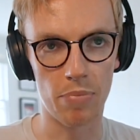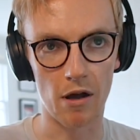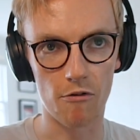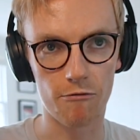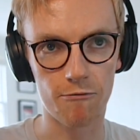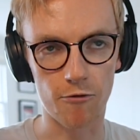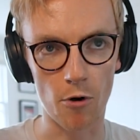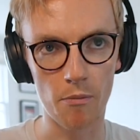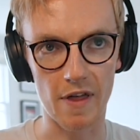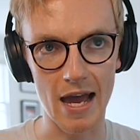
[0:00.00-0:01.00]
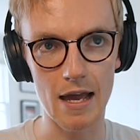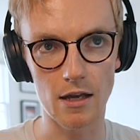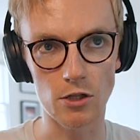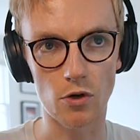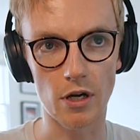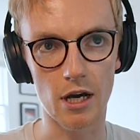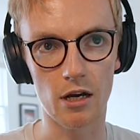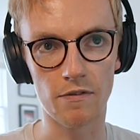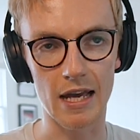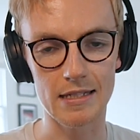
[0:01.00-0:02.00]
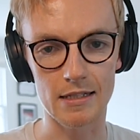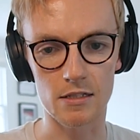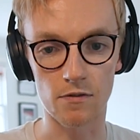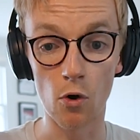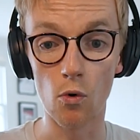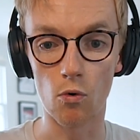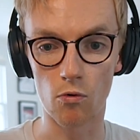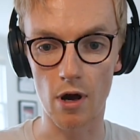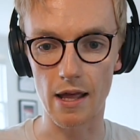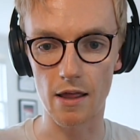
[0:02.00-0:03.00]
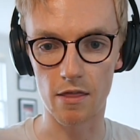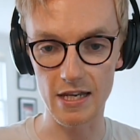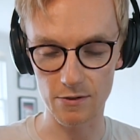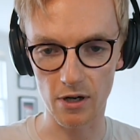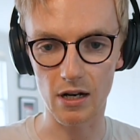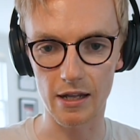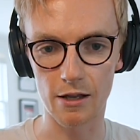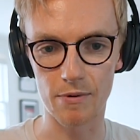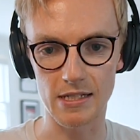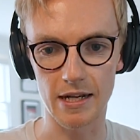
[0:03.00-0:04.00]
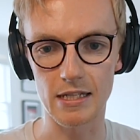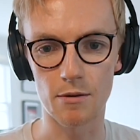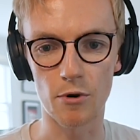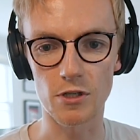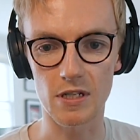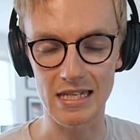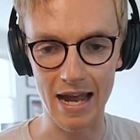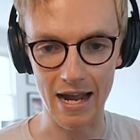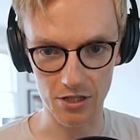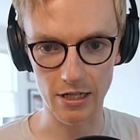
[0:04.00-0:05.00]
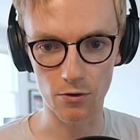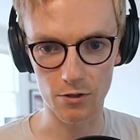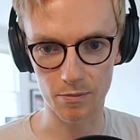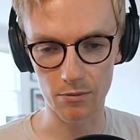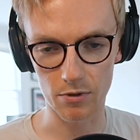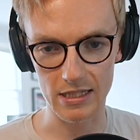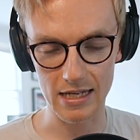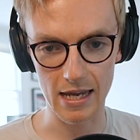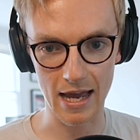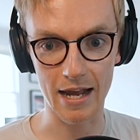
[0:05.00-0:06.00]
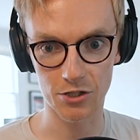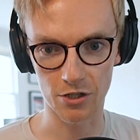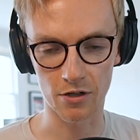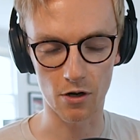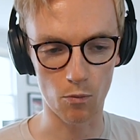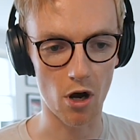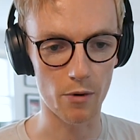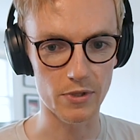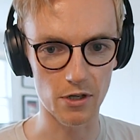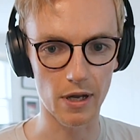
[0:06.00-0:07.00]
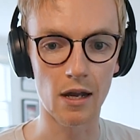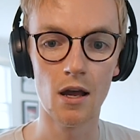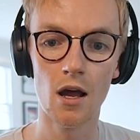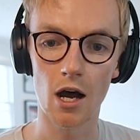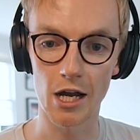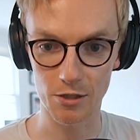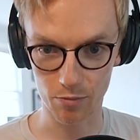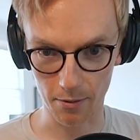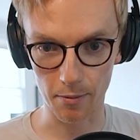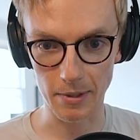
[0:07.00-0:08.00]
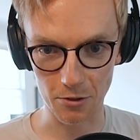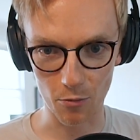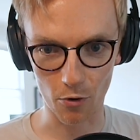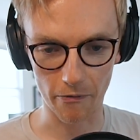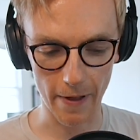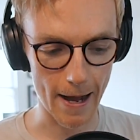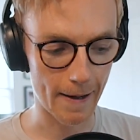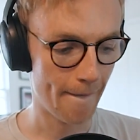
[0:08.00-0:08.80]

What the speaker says: But from that, you can kind of get a sense of, oh, right, this one clearly resonated the most because it actually caused people to take action on what I was doing. I should probably do more of that.